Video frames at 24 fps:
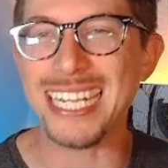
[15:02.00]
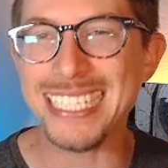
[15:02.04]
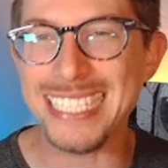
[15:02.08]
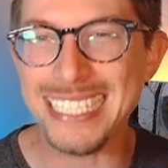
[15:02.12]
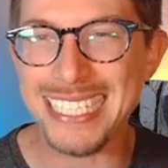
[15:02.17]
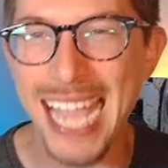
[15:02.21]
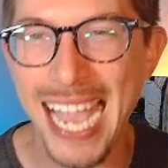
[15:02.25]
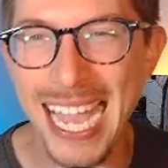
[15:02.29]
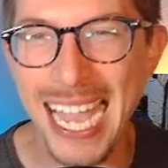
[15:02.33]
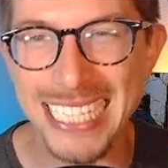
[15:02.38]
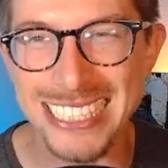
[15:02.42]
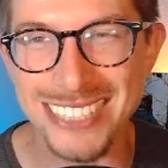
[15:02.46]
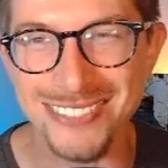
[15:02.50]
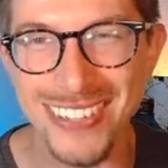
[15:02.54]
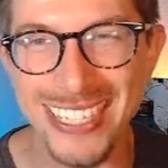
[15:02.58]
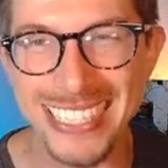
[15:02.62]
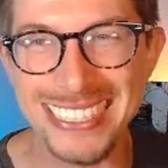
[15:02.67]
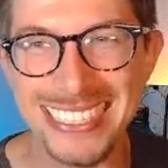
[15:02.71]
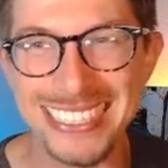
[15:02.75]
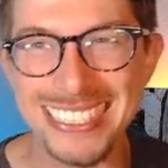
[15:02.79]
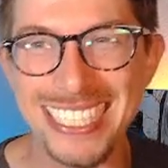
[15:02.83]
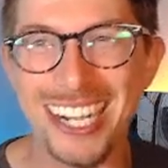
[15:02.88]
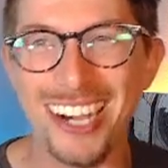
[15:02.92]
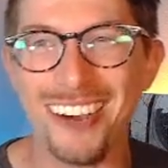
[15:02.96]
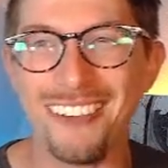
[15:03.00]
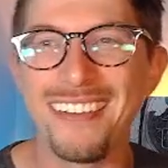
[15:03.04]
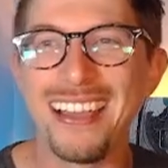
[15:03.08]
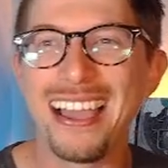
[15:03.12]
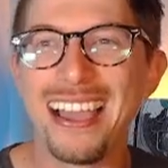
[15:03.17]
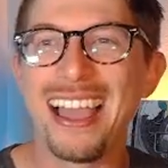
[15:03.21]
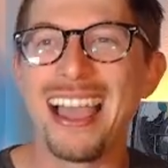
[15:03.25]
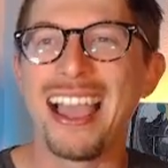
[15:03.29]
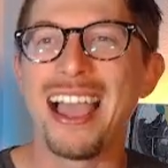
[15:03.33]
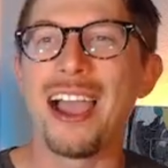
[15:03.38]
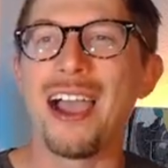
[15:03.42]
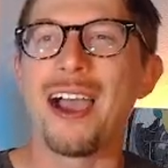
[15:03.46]
to catch
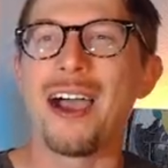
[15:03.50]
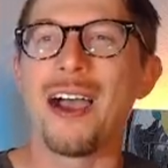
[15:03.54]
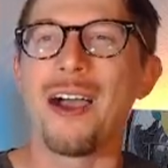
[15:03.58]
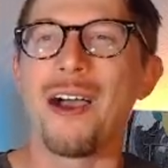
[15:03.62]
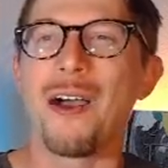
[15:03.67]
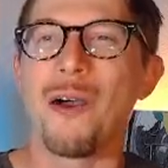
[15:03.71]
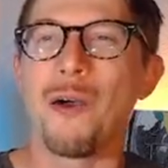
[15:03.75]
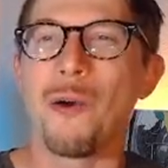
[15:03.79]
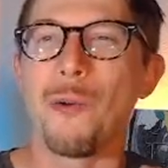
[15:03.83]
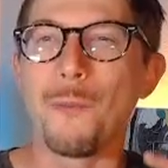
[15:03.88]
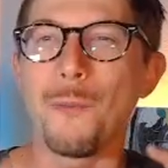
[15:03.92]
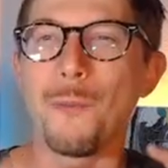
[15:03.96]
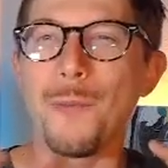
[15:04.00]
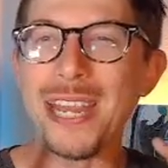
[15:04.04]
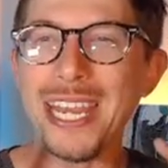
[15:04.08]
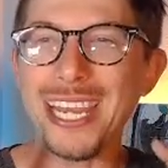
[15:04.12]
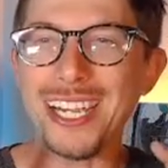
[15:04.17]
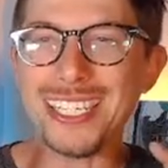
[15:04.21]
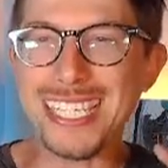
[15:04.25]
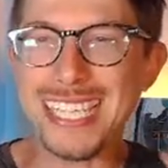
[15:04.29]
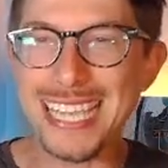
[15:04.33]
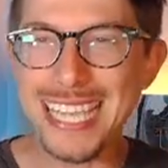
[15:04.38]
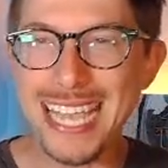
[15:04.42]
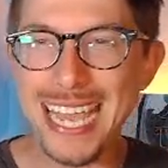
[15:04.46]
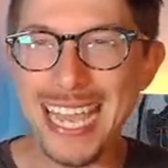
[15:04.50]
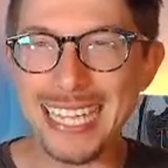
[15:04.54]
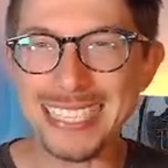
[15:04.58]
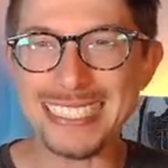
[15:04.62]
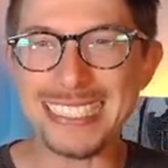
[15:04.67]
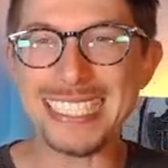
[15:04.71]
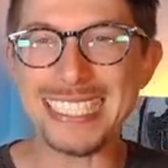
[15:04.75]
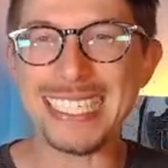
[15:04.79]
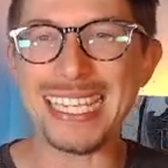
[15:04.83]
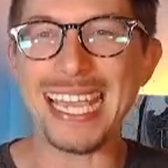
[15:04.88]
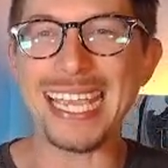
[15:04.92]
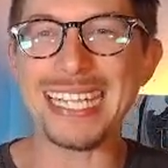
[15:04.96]
myself. We are
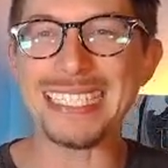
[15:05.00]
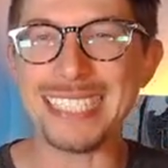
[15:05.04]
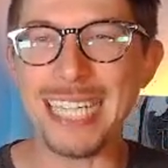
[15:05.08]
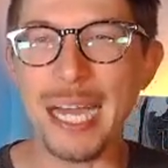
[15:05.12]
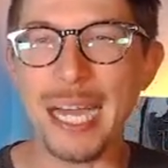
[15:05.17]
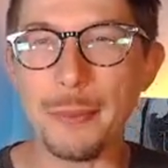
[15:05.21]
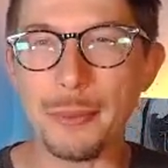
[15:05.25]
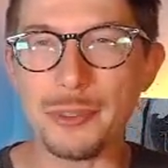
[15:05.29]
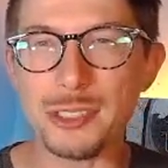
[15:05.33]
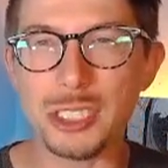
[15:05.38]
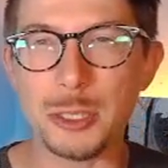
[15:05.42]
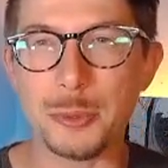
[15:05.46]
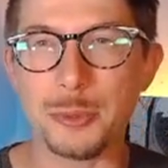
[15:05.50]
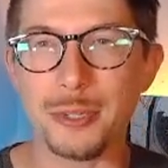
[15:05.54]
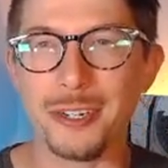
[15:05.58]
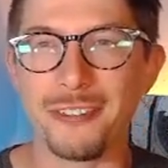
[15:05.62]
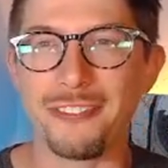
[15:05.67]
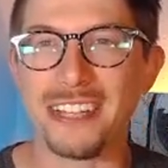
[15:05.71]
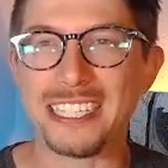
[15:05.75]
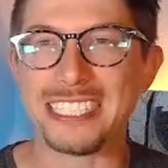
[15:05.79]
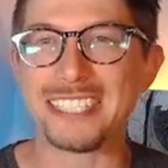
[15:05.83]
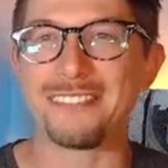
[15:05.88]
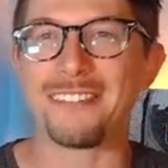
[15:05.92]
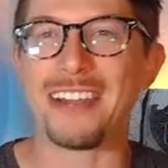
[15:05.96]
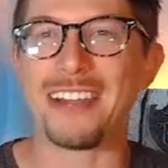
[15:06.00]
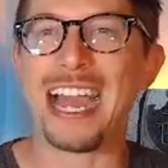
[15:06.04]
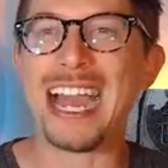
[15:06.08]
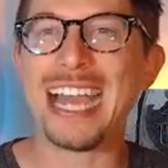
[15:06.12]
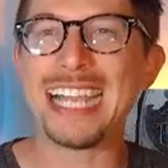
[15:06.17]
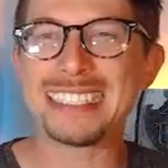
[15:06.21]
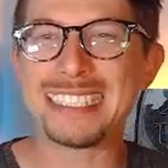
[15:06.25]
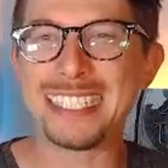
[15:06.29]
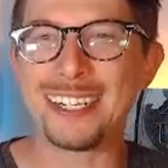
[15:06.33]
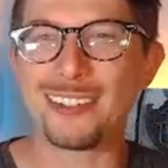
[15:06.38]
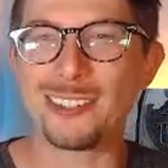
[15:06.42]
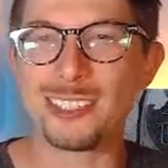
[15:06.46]
catching a double super effective
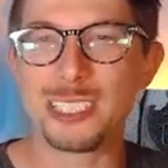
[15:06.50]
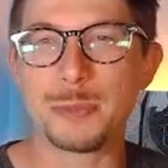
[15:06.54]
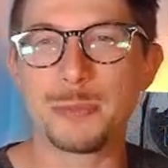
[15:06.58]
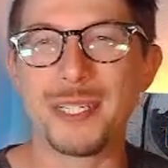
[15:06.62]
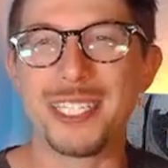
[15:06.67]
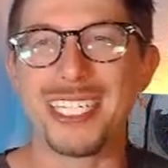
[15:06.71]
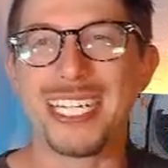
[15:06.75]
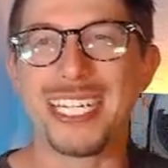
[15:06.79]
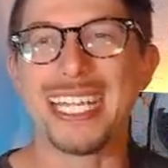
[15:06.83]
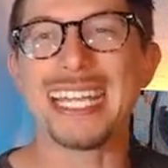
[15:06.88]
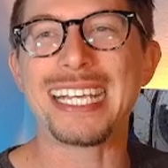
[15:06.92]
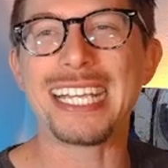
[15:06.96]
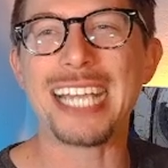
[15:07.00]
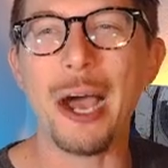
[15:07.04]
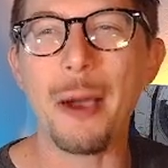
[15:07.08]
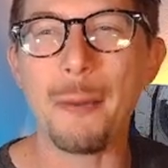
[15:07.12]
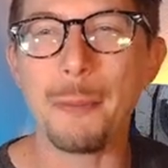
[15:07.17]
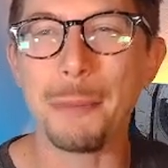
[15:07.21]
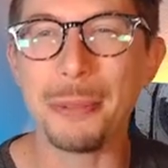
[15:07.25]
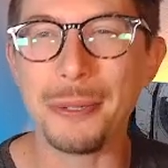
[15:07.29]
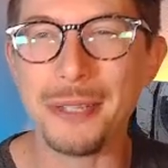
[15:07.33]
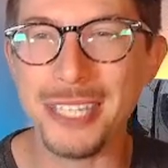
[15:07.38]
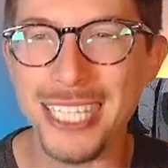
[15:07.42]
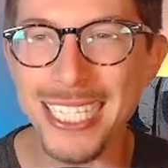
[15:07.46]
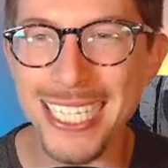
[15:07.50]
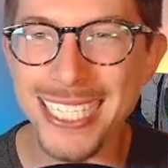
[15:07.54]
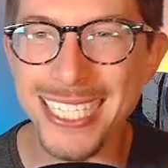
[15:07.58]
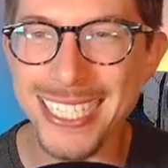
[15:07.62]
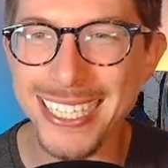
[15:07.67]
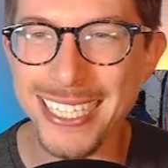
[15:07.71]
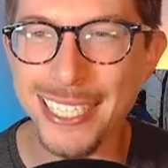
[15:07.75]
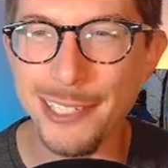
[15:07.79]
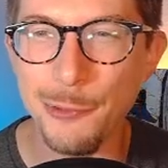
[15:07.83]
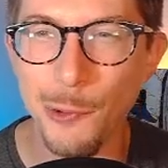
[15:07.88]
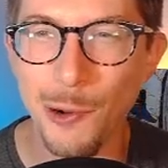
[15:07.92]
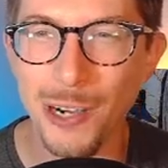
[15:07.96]
Icicle Spear. It
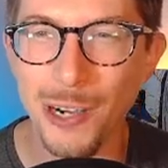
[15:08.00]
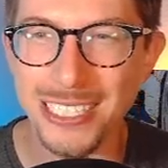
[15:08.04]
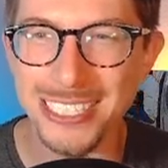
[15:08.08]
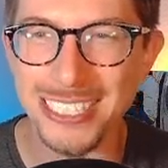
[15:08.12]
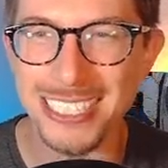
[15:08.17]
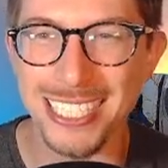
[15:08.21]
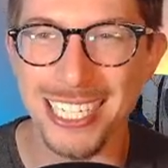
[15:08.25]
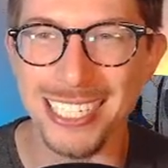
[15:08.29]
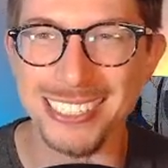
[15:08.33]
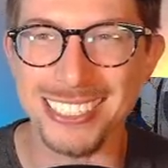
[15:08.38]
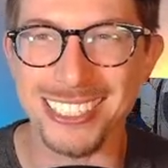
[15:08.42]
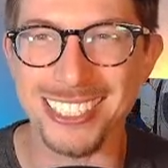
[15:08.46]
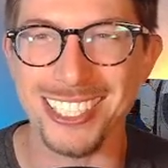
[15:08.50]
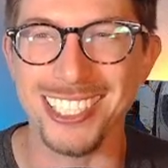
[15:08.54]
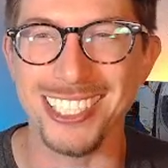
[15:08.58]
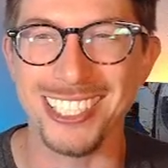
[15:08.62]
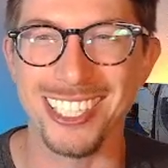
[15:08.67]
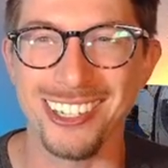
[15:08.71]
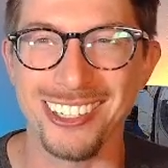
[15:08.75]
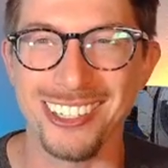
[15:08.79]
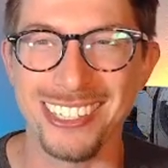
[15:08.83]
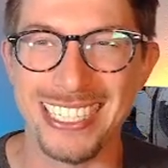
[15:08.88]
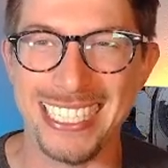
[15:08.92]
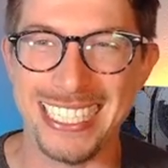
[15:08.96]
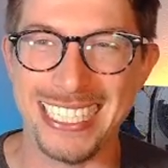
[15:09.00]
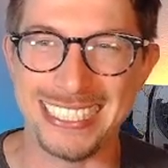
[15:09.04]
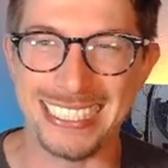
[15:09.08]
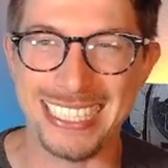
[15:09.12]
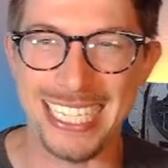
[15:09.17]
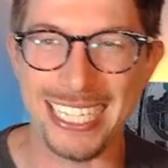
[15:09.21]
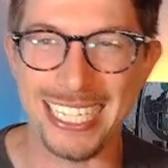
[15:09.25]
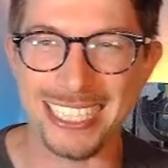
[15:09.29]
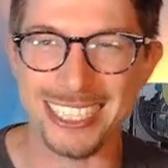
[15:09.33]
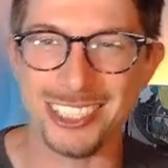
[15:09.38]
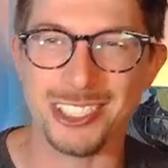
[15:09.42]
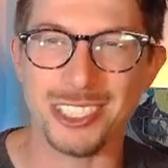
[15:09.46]
completely one-shots our Alolan
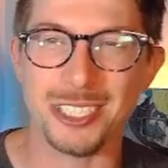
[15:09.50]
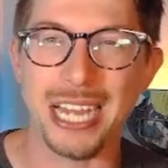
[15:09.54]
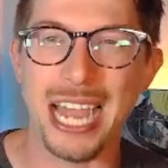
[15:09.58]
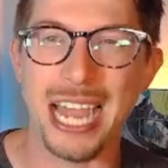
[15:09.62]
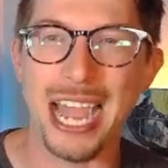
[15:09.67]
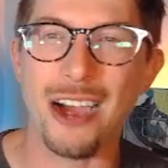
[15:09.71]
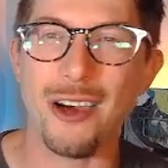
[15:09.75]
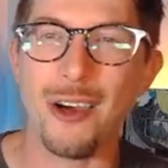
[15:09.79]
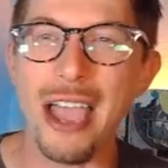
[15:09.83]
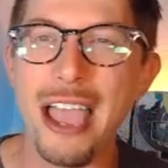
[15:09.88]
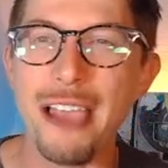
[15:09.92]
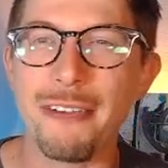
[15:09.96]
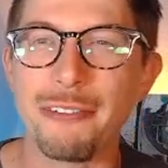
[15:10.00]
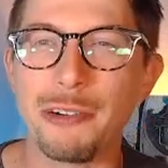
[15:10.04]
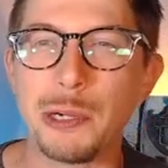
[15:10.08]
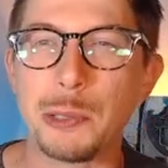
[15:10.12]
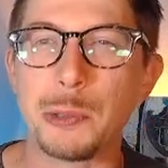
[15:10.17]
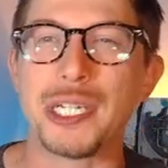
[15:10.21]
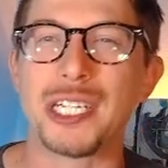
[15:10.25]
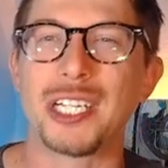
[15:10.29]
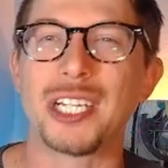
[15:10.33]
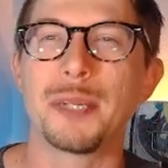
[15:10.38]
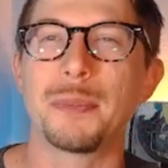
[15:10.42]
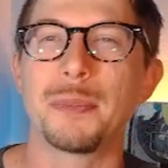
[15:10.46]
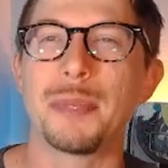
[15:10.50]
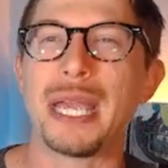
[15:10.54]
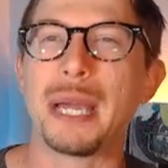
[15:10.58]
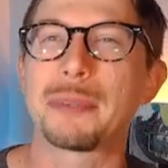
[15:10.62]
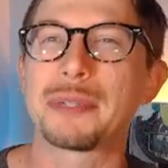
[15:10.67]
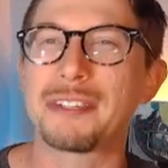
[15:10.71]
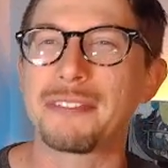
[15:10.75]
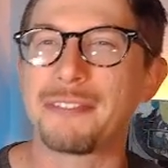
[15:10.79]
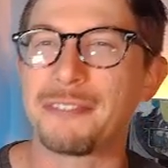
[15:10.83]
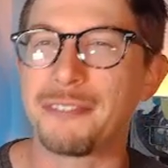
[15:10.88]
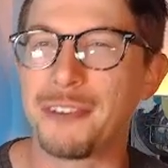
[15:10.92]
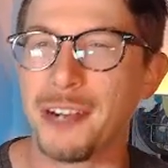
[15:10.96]
Exeggutor. However, we're going to be
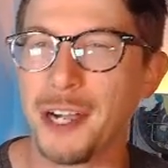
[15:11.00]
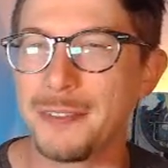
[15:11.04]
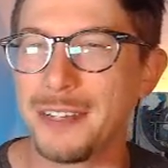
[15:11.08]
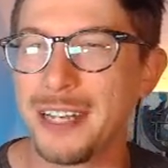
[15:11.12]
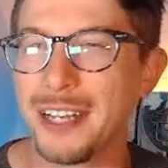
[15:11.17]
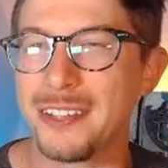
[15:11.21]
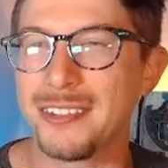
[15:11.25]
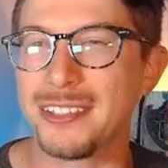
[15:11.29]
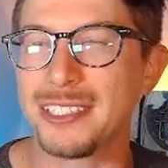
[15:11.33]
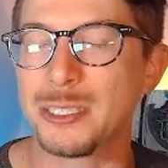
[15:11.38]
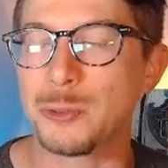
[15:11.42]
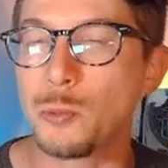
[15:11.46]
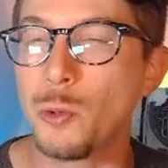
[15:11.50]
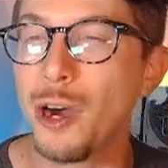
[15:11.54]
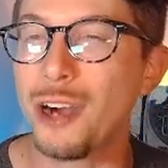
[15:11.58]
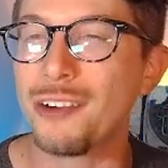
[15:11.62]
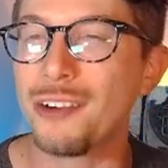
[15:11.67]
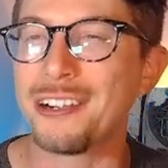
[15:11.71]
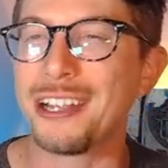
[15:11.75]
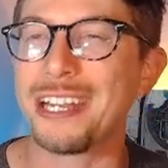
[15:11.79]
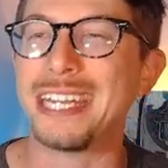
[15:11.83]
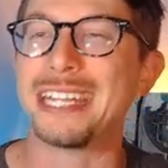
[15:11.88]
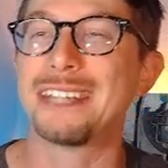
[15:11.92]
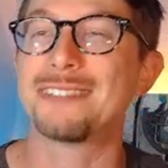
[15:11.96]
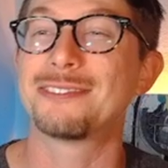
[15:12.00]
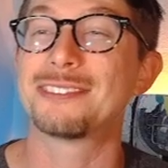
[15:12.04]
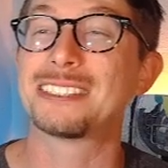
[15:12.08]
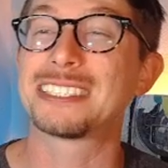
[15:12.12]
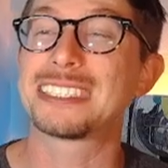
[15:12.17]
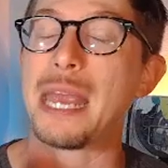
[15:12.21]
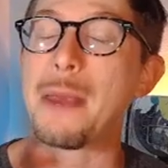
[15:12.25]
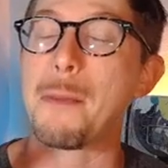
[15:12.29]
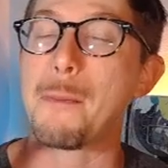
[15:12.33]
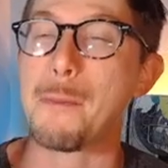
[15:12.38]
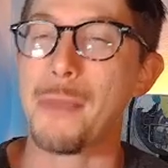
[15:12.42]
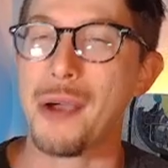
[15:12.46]
able to farm down this Walrein. It
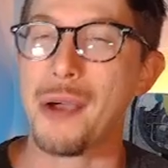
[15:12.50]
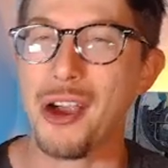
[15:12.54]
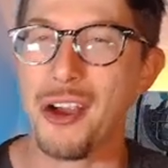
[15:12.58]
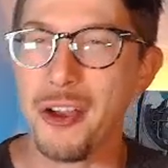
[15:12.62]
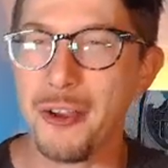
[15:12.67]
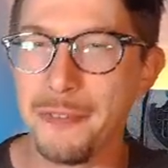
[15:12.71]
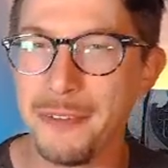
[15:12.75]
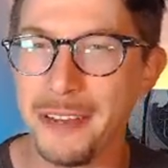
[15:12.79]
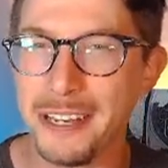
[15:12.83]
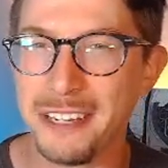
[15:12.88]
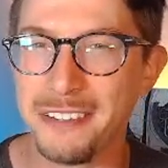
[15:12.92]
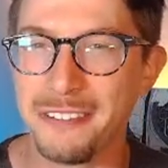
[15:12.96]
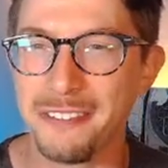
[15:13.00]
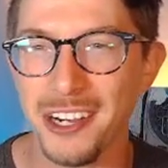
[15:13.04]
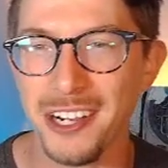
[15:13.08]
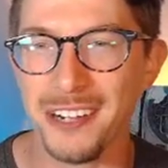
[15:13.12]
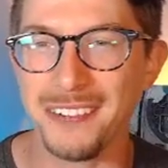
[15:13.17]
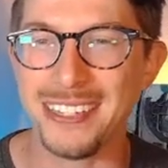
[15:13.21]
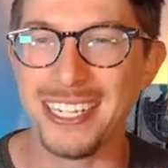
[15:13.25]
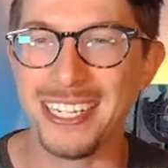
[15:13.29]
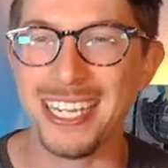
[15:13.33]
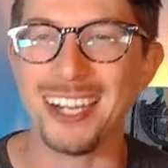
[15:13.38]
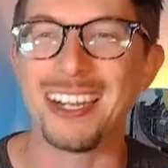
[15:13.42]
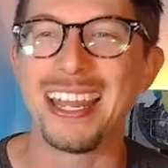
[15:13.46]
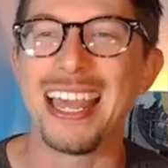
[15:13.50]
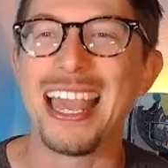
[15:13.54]
was a perfect farm down.